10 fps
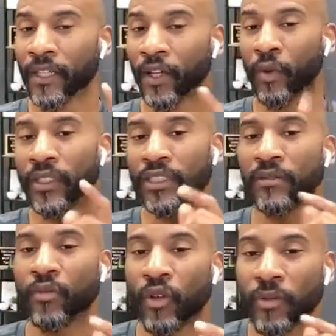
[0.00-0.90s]
The
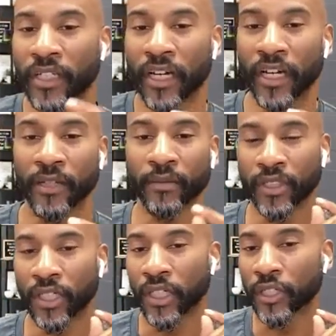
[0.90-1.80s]
question more
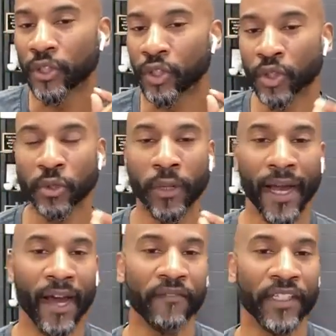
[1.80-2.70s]
becomes, do you
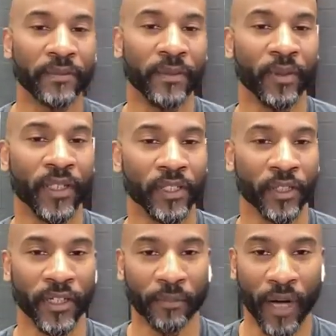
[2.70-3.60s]
have these people in
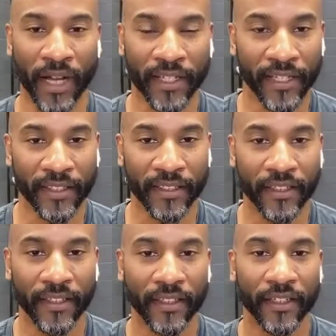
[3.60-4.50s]
your hip pocket?
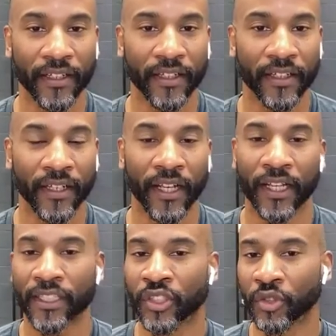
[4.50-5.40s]

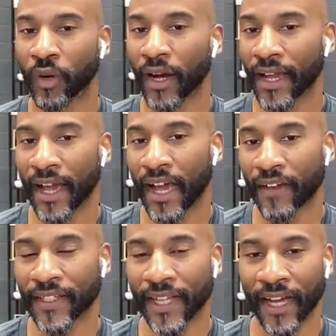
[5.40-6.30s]
Do I
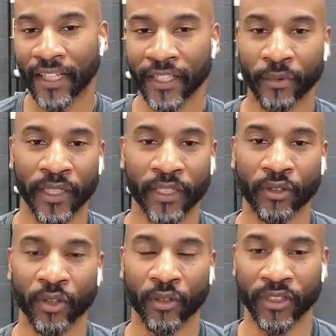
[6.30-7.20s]
have an Ali Green
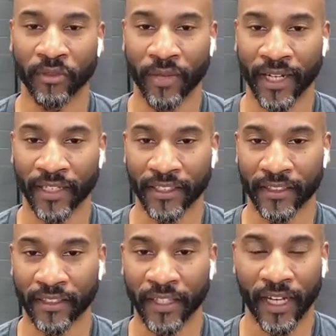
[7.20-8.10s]
who knows somatics
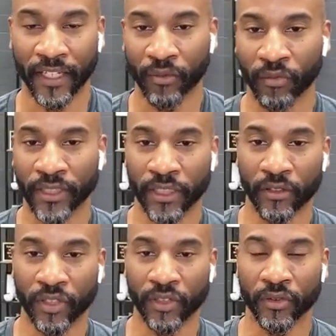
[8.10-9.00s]
that I can reach
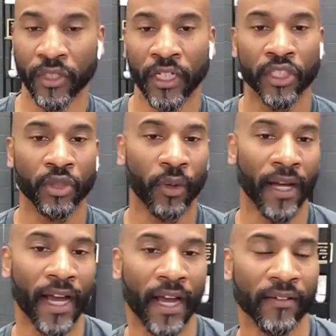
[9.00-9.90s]
out to? Do I
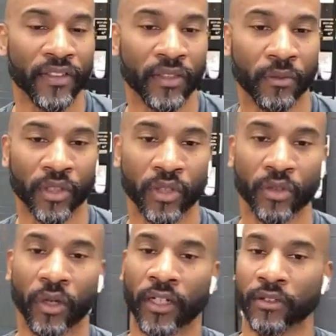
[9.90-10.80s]
have someone
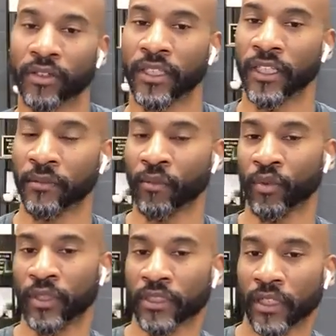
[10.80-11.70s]
who understands, like
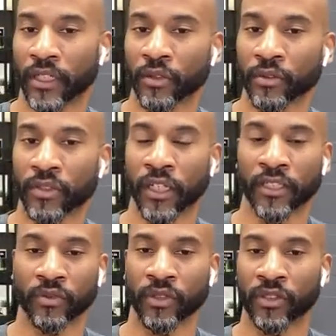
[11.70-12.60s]
Mariska, who
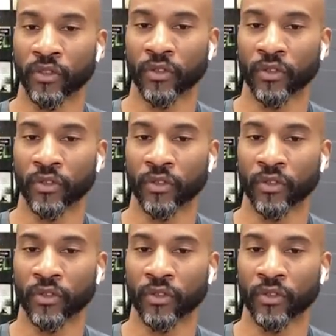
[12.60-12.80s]
does with